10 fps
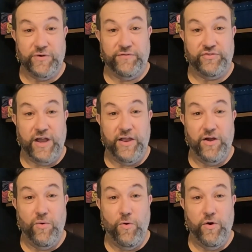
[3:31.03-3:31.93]
of Cy
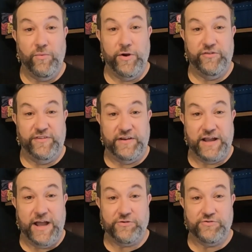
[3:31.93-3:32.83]
Young Award winners that the
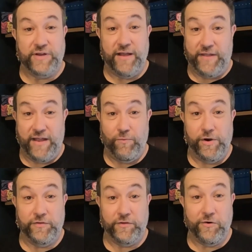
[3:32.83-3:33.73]
Dodgers have. They have one
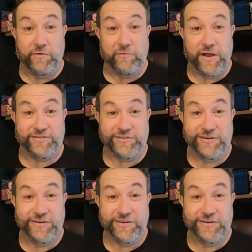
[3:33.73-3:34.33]
on the current roster